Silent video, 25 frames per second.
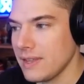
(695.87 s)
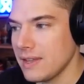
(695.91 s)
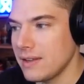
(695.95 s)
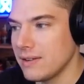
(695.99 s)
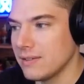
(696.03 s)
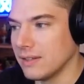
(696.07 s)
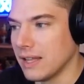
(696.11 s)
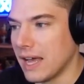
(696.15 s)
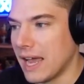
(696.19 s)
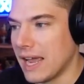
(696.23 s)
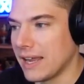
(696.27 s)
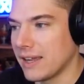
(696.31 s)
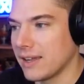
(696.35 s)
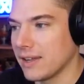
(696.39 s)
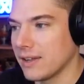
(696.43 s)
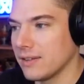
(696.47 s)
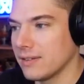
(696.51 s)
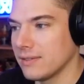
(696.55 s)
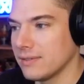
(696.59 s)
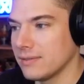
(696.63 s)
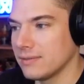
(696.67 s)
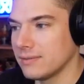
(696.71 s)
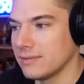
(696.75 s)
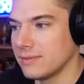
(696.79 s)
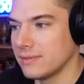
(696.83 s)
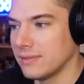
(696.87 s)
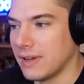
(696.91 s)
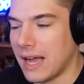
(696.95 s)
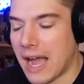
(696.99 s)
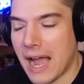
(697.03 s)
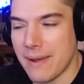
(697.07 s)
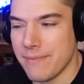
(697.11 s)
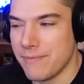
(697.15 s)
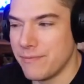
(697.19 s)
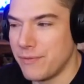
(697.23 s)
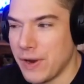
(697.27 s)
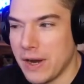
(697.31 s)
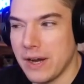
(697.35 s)
like
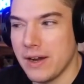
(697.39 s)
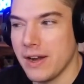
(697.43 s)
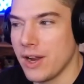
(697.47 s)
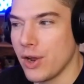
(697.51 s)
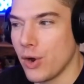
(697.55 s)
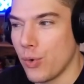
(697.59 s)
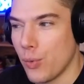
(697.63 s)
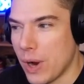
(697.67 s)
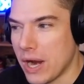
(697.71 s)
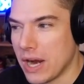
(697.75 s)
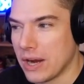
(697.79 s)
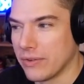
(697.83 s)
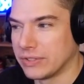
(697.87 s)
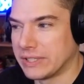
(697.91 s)
I'm very aware of